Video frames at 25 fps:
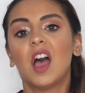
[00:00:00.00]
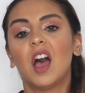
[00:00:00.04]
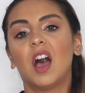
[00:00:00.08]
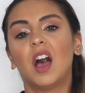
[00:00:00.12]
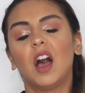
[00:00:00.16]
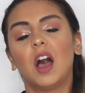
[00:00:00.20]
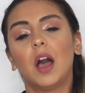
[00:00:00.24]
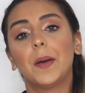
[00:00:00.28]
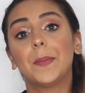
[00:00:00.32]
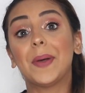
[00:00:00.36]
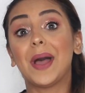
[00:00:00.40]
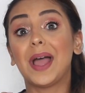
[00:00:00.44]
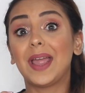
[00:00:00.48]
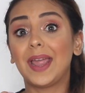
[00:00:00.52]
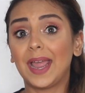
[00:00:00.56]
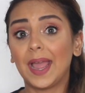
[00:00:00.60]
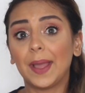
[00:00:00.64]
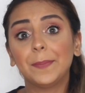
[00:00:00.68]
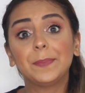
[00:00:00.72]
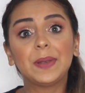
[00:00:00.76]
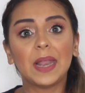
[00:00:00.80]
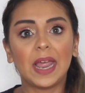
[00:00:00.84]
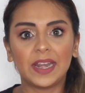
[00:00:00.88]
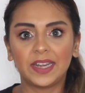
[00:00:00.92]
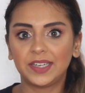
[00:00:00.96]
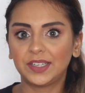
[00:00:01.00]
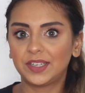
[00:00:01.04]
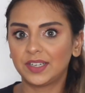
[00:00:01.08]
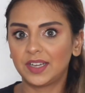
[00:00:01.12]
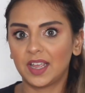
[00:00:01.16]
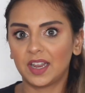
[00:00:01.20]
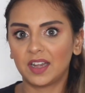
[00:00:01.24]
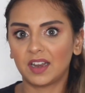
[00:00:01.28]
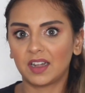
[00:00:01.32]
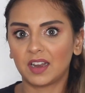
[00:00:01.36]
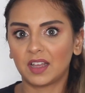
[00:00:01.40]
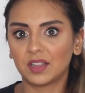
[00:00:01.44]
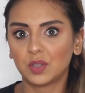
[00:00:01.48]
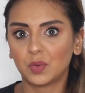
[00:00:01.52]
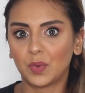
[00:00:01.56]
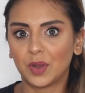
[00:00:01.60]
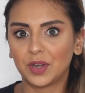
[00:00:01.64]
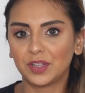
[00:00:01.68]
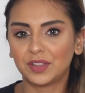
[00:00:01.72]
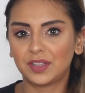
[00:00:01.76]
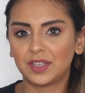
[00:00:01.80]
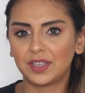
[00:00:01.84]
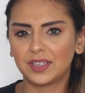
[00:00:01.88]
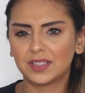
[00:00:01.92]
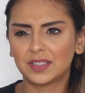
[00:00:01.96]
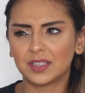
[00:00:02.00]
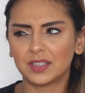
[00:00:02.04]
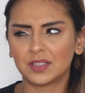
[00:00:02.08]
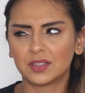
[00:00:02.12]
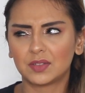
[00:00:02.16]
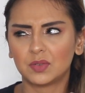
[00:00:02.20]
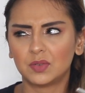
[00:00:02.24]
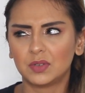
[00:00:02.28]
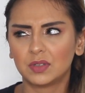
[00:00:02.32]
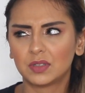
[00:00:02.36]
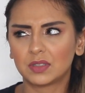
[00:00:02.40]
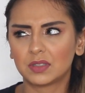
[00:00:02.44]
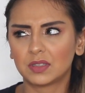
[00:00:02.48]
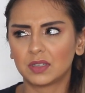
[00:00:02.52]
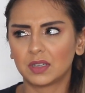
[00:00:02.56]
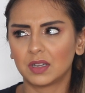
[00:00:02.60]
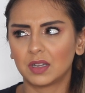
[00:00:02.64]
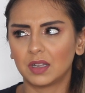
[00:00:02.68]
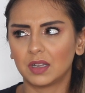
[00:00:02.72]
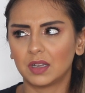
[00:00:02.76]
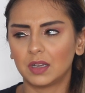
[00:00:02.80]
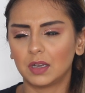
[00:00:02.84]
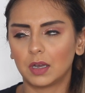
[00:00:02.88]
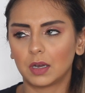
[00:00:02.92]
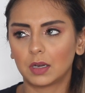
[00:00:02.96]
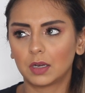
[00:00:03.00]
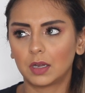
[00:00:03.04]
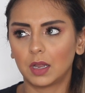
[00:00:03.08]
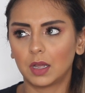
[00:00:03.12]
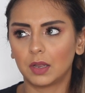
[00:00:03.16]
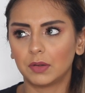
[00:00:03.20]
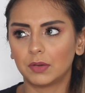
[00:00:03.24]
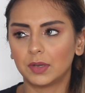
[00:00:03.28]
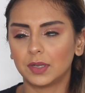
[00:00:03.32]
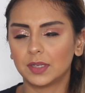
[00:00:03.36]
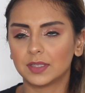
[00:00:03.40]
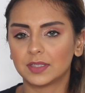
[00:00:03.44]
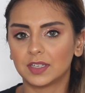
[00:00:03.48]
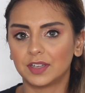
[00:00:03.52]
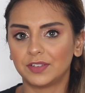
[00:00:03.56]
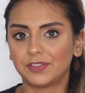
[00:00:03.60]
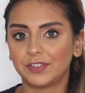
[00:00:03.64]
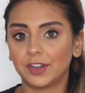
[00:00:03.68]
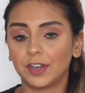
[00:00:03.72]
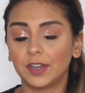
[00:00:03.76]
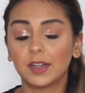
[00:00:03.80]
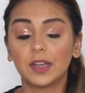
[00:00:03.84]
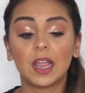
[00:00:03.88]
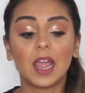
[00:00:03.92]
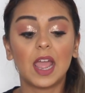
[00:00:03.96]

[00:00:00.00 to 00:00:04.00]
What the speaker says: I am planning to get another one of these as soon as the lockdown is lifted.